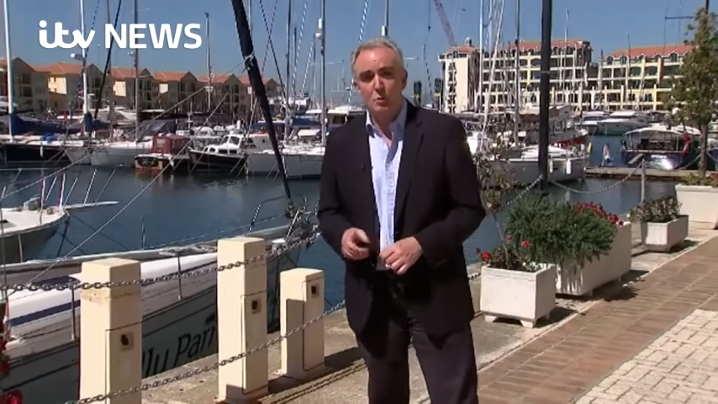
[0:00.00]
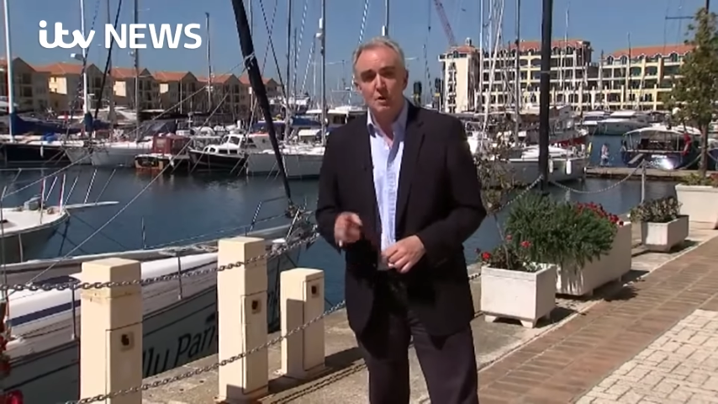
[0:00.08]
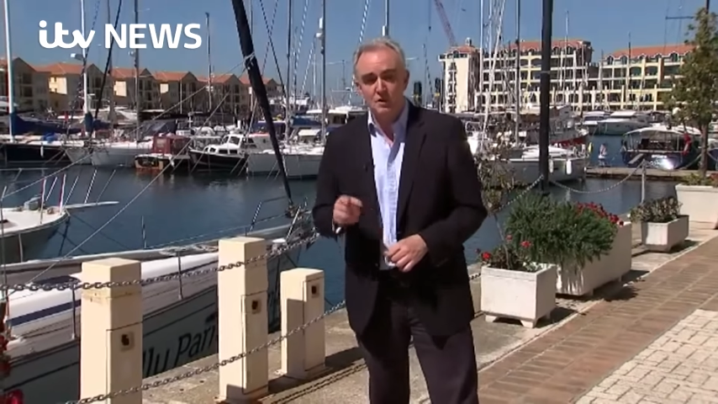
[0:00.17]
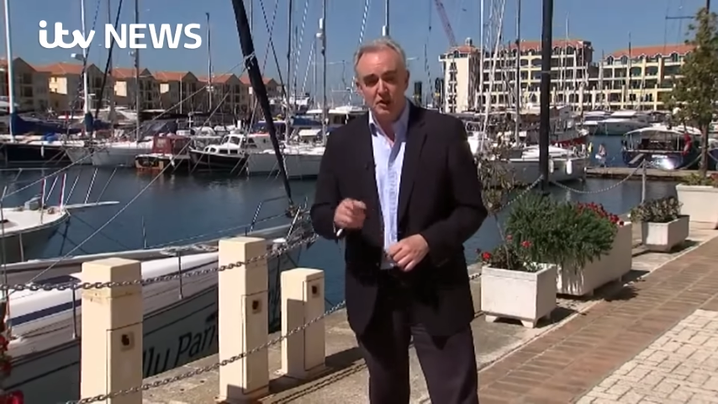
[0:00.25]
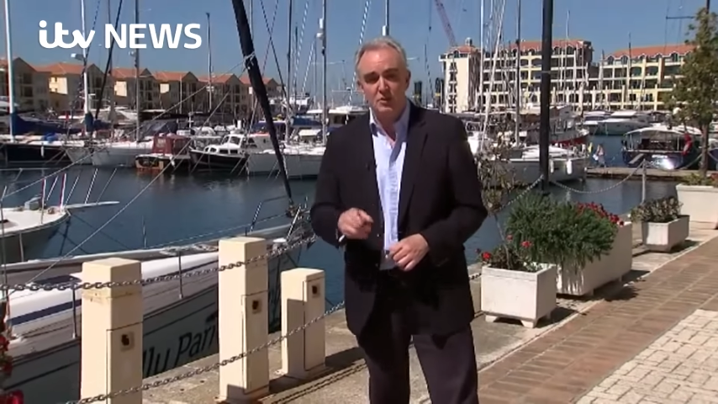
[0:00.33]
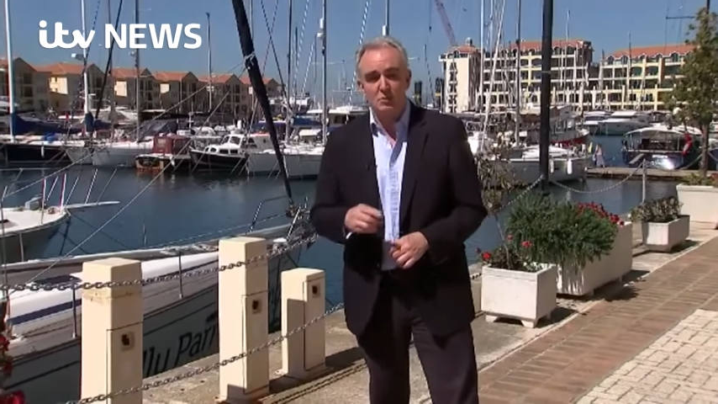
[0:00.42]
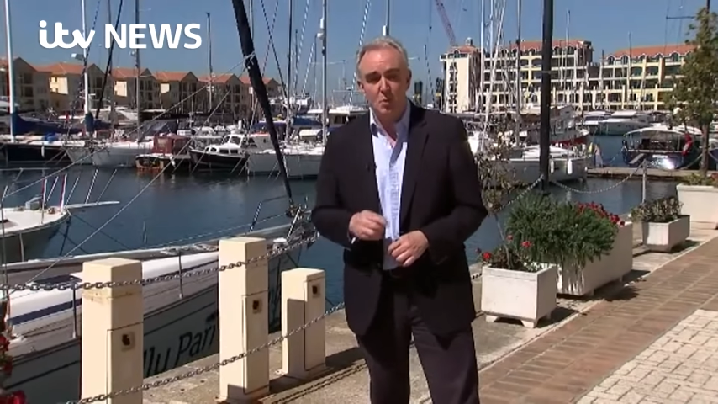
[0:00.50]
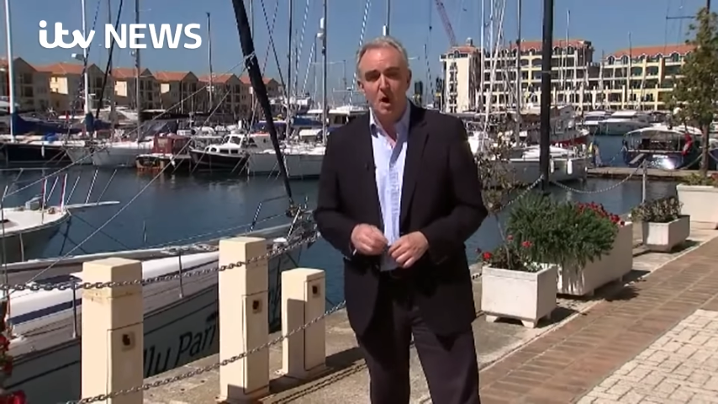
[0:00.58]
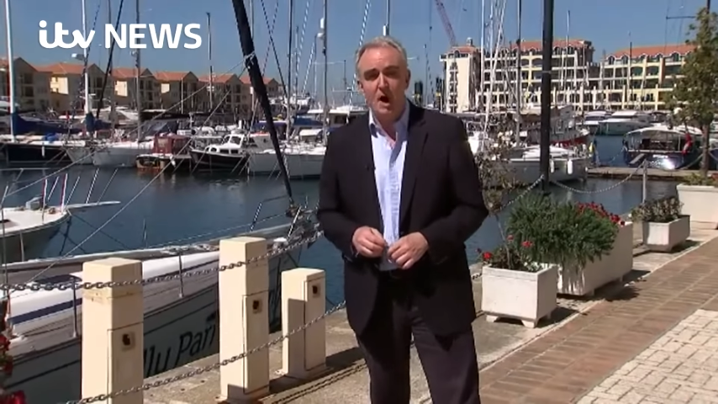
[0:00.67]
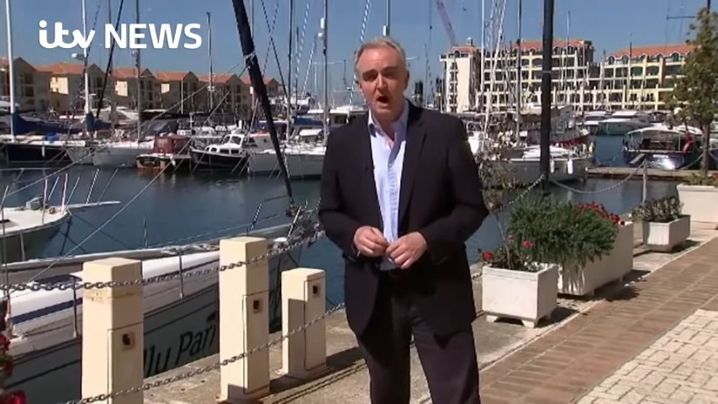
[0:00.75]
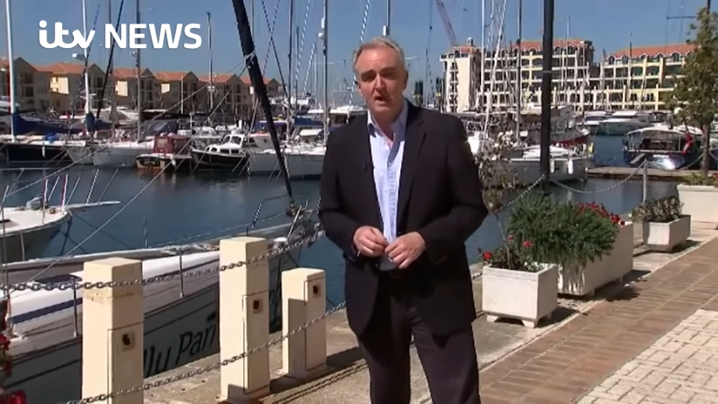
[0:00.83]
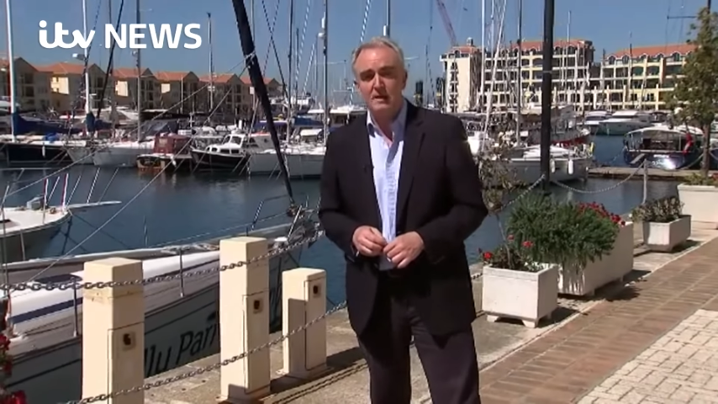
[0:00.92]
which is
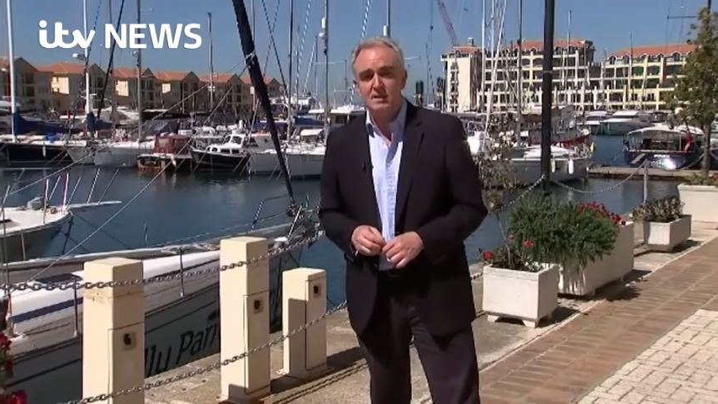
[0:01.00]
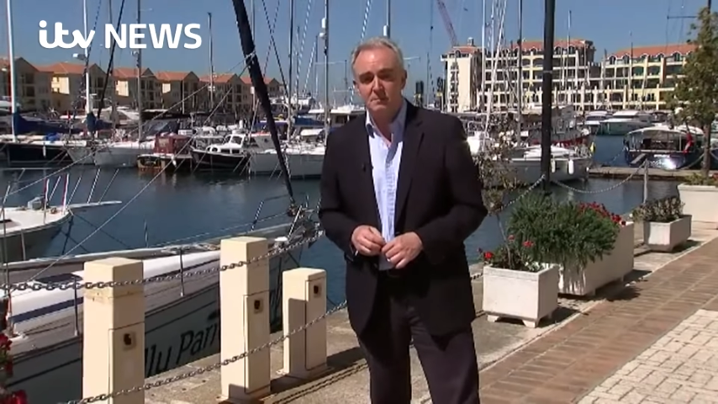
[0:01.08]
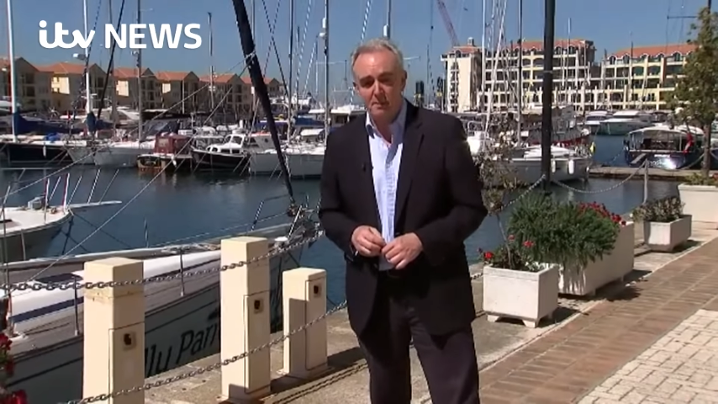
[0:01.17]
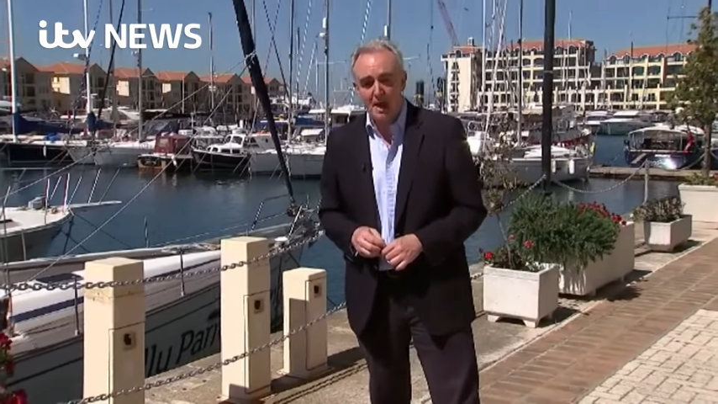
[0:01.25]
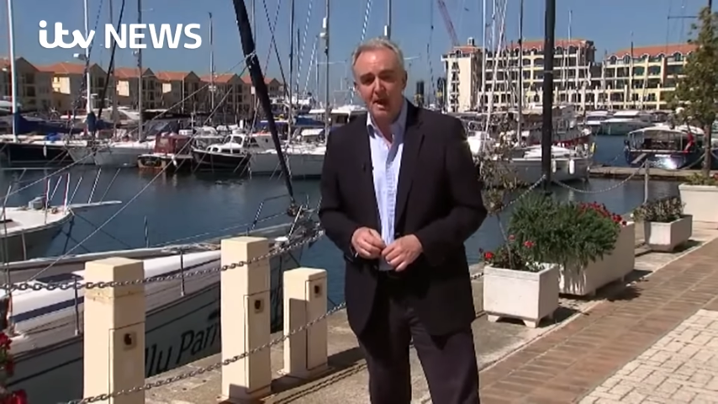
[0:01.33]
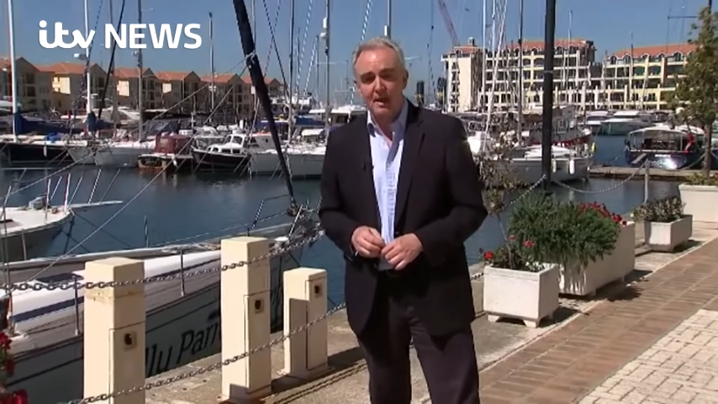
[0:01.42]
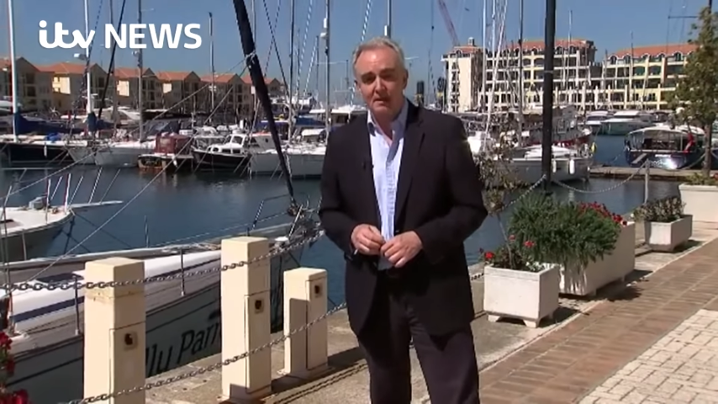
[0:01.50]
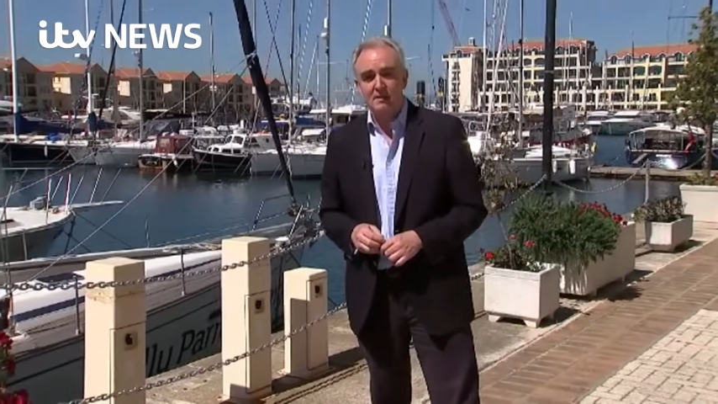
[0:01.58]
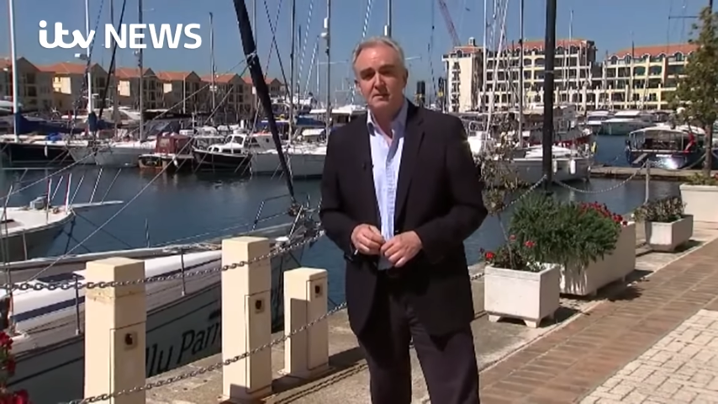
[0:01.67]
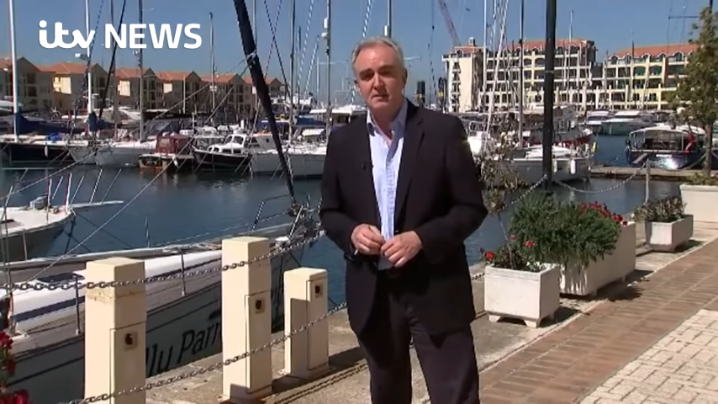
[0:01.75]
why Spain